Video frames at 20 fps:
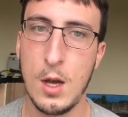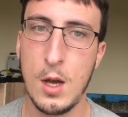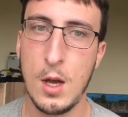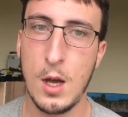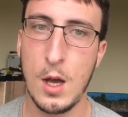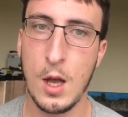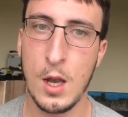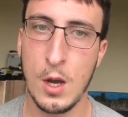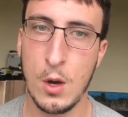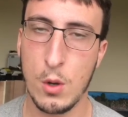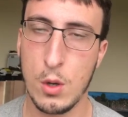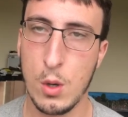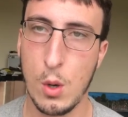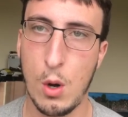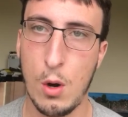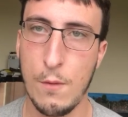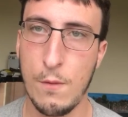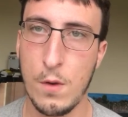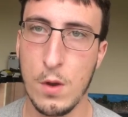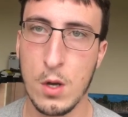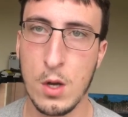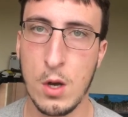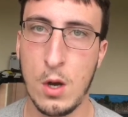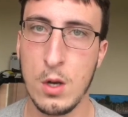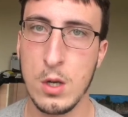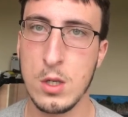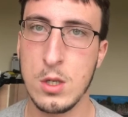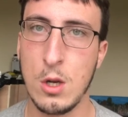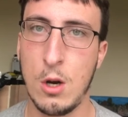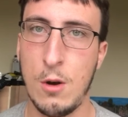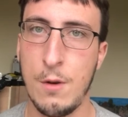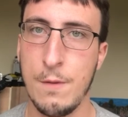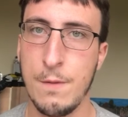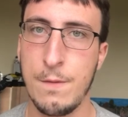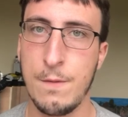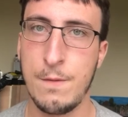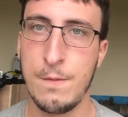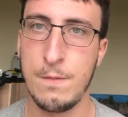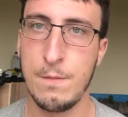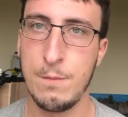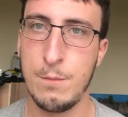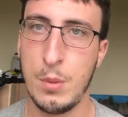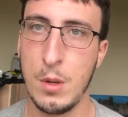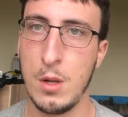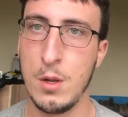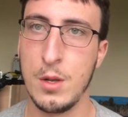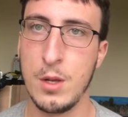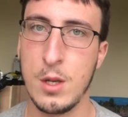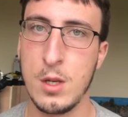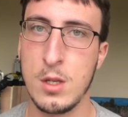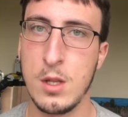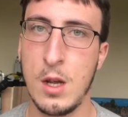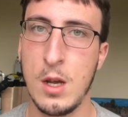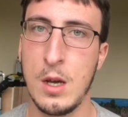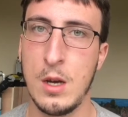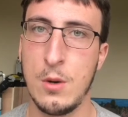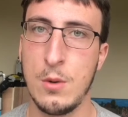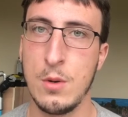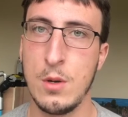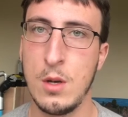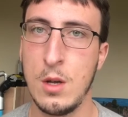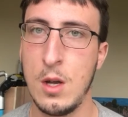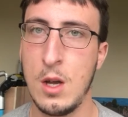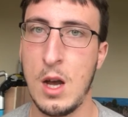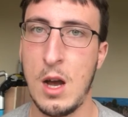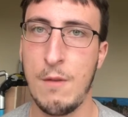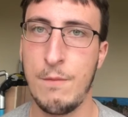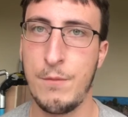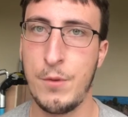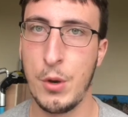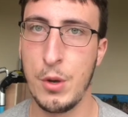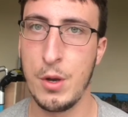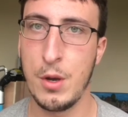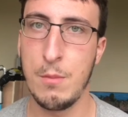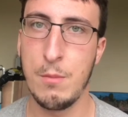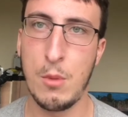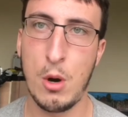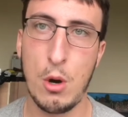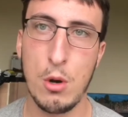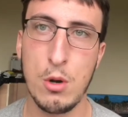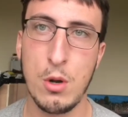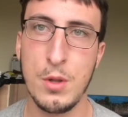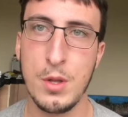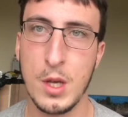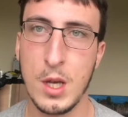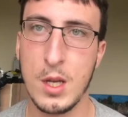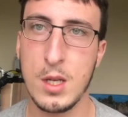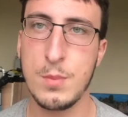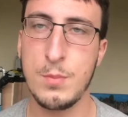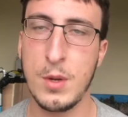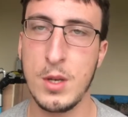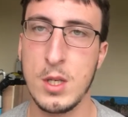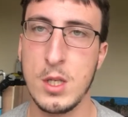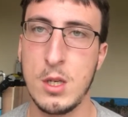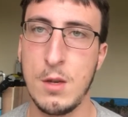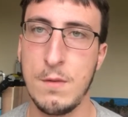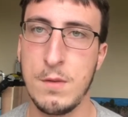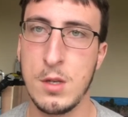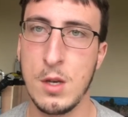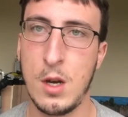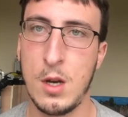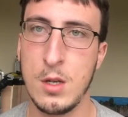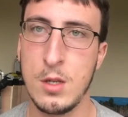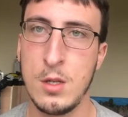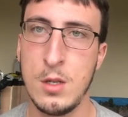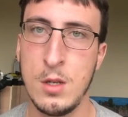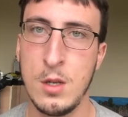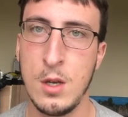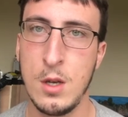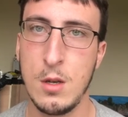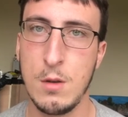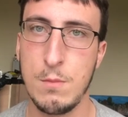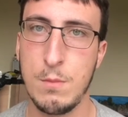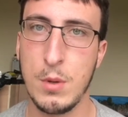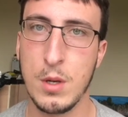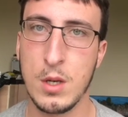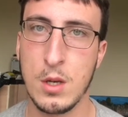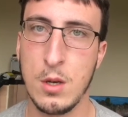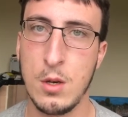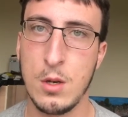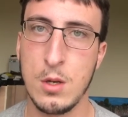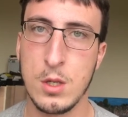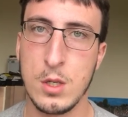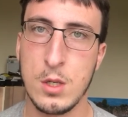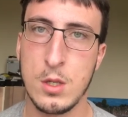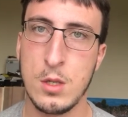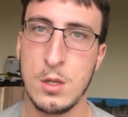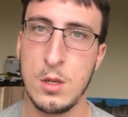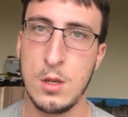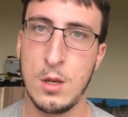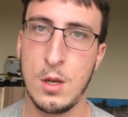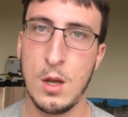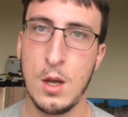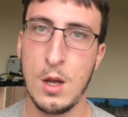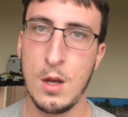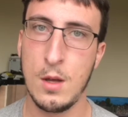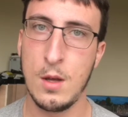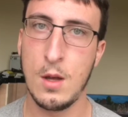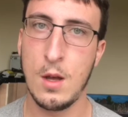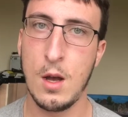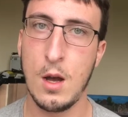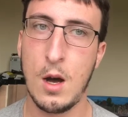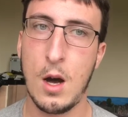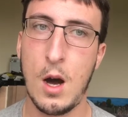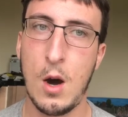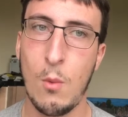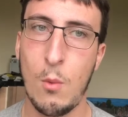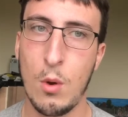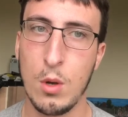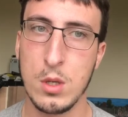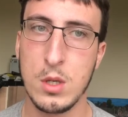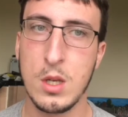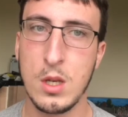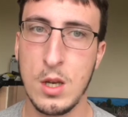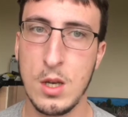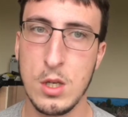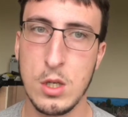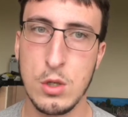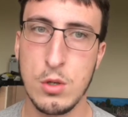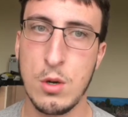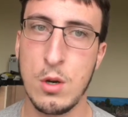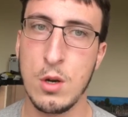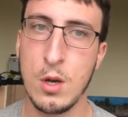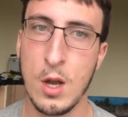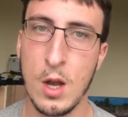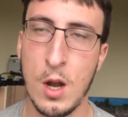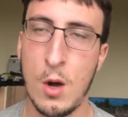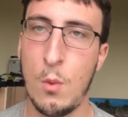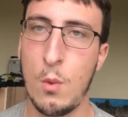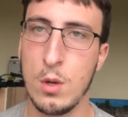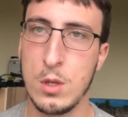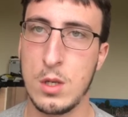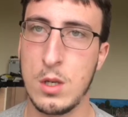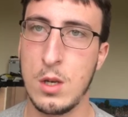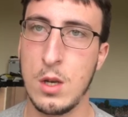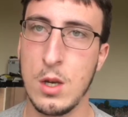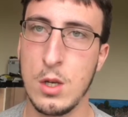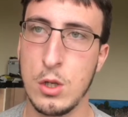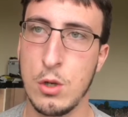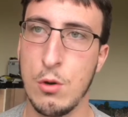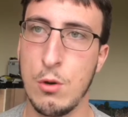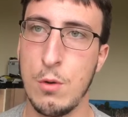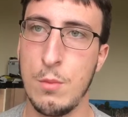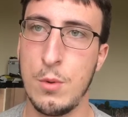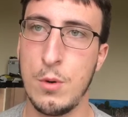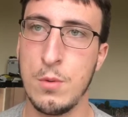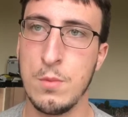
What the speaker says: And I'll go over the cost of building this layout. I've done it more on the expensive side because I wanted it strong and I wanted it durable,